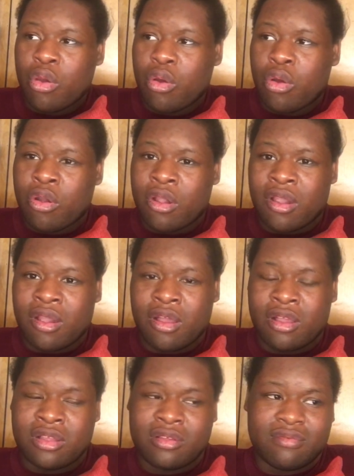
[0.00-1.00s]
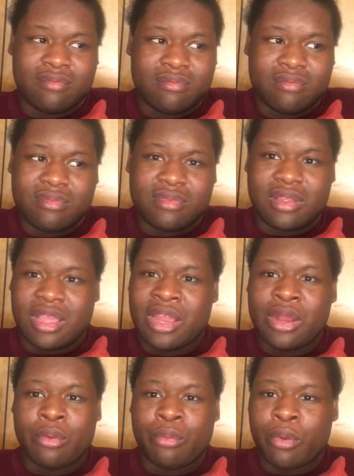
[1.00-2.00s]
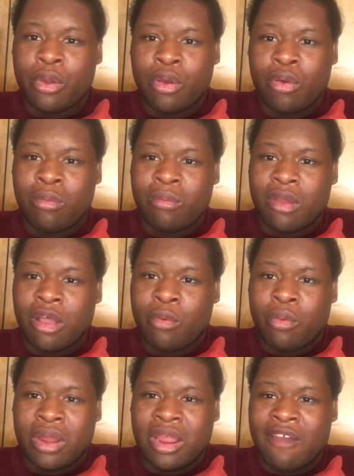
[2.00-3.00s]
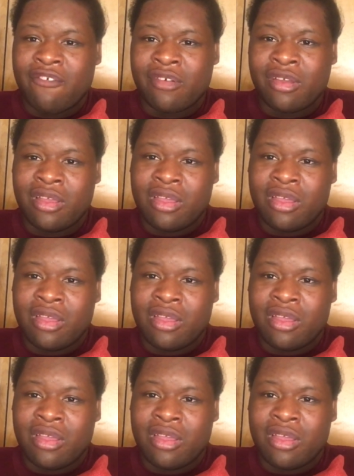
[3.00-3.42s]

or in the room or whatever,